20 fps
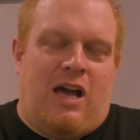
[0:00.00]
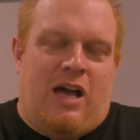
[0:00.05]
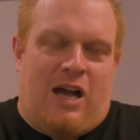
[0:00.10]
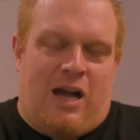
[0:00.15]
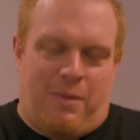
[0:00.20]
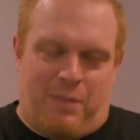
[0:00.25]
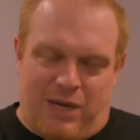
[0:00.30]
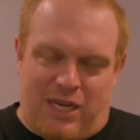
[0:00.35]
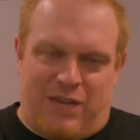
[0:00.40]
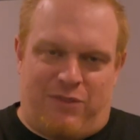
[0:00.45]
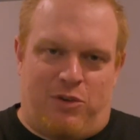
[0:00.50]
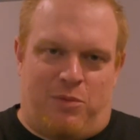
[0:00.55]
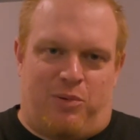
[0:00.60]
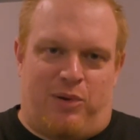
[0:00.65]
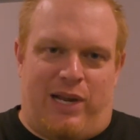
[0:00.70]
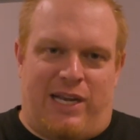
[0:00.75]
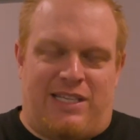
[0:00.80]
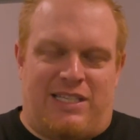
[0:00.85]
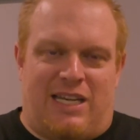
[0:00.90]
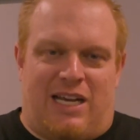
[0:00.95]
I'm going to give you a
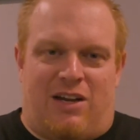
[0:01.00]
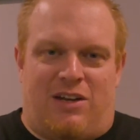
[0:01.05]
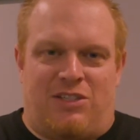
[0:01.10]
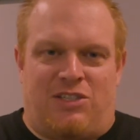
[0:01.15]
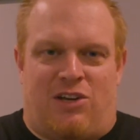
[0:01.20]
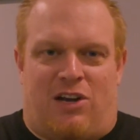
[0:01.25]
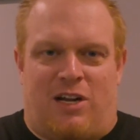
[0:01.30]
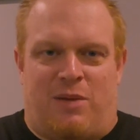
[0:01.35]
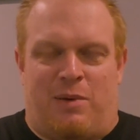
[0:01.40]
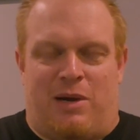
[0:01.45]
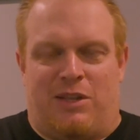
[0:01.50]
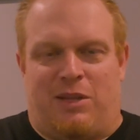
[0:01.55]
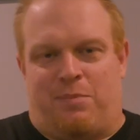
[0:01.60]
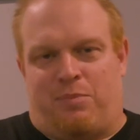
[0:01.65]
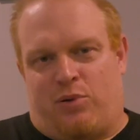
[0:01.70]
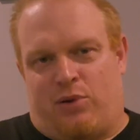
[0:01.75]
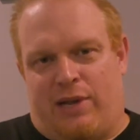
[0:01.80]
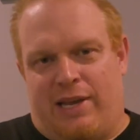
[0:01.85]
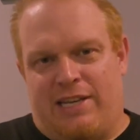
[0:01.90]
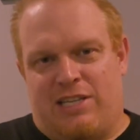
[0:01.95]
breakdown, talk about the
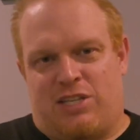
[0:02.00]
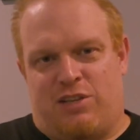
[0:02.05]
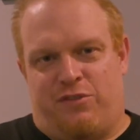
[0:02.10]
price,